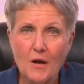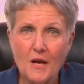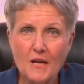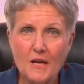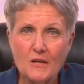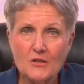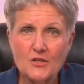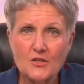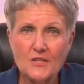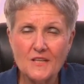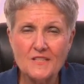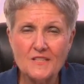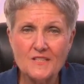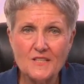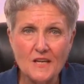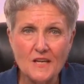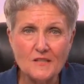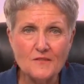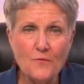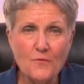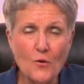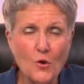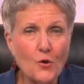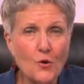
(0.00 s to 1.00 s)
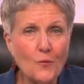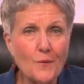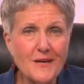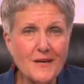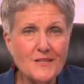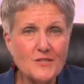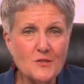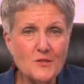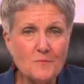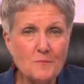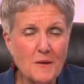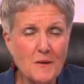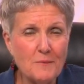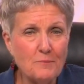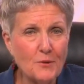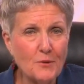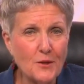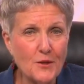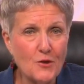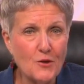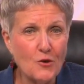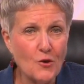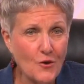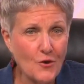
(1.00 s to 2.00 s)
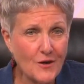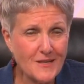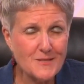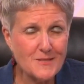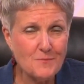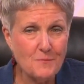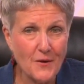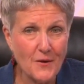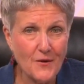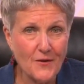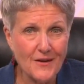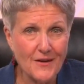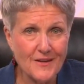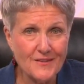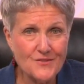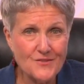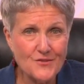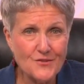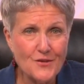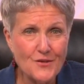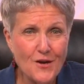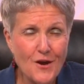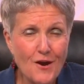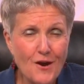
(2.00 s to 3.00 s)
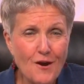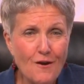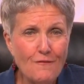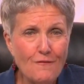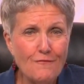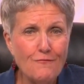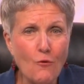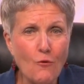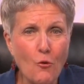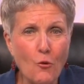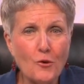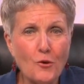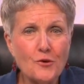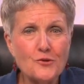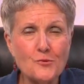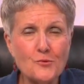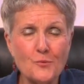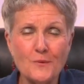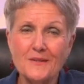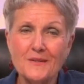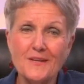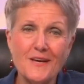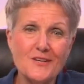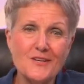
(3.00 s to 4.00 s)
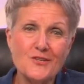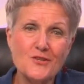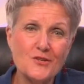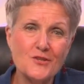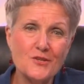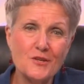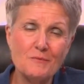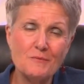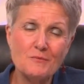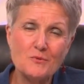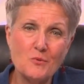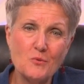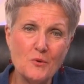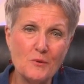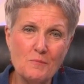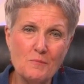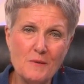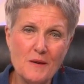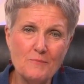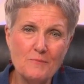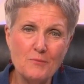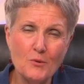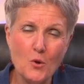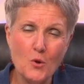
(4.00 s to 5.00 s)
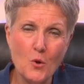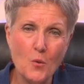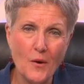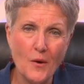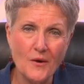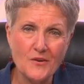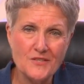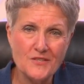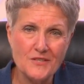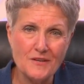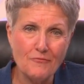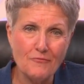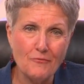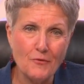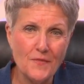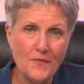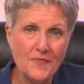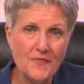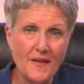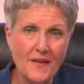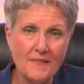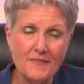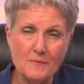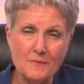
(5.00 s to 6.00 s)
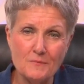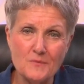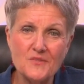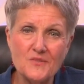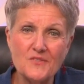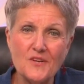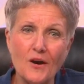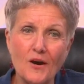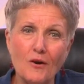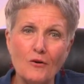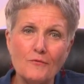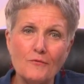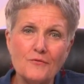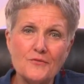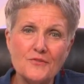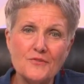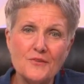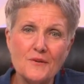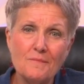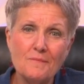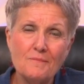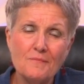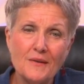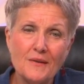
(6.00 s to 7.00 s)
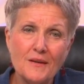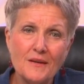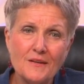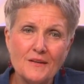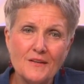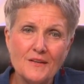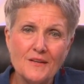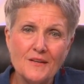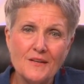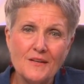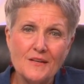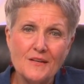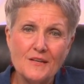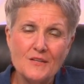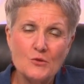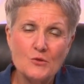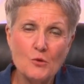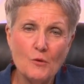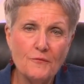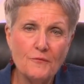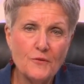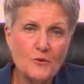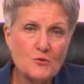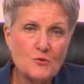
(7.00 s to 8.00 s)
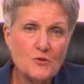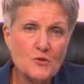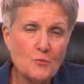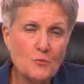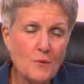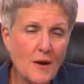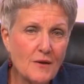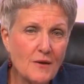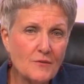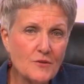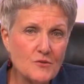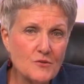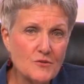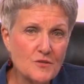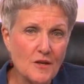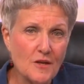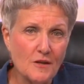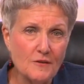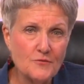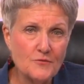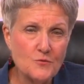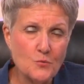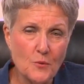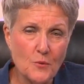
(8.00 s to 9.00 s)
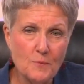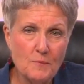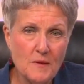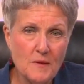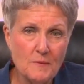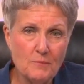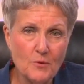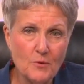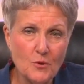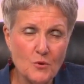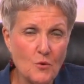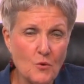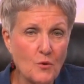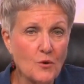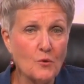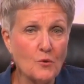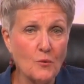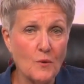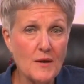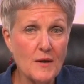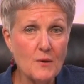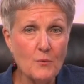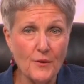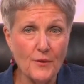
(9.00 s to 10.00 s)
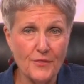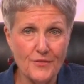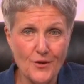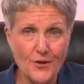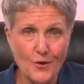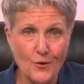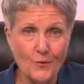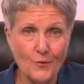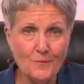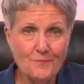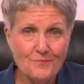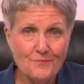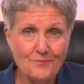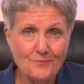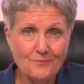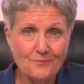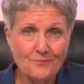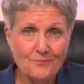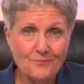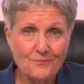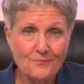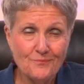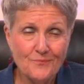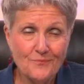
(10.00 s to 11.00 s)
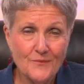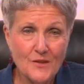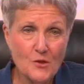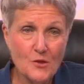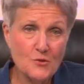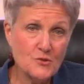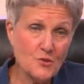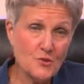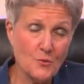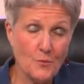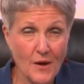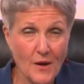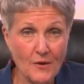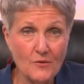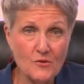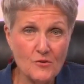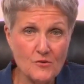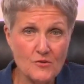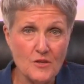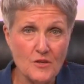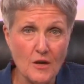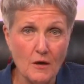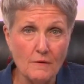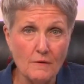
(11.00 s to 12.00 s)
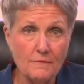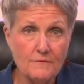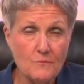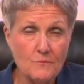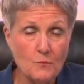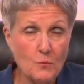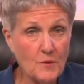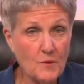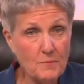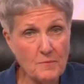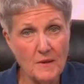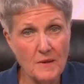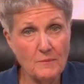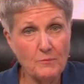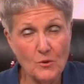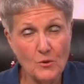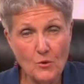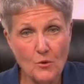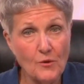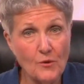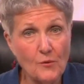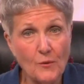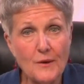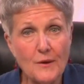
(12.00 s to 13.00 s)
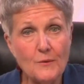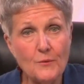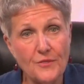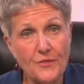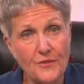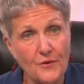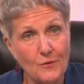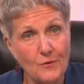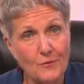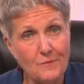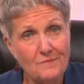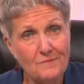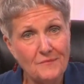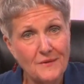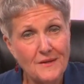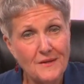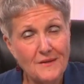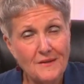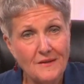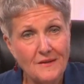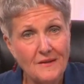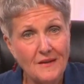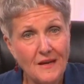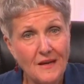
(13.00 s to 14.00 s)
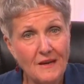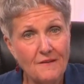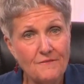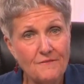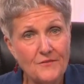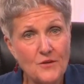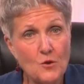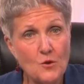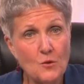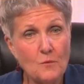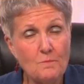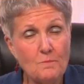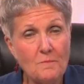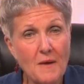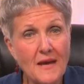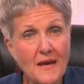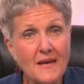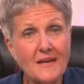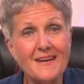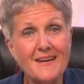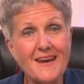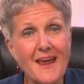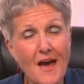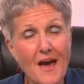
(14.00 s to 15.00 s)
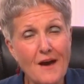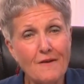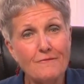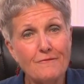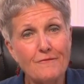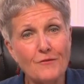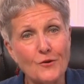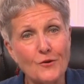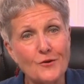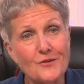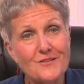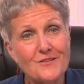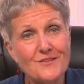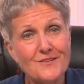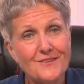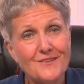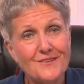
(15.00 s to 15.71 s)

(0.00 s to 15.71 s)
successful, courageous people, in her experience, forge relationships with people who are different than themselves. So if you surround yourselves with people who agree with you, you surround yourself with people who agree with you. If you make an effort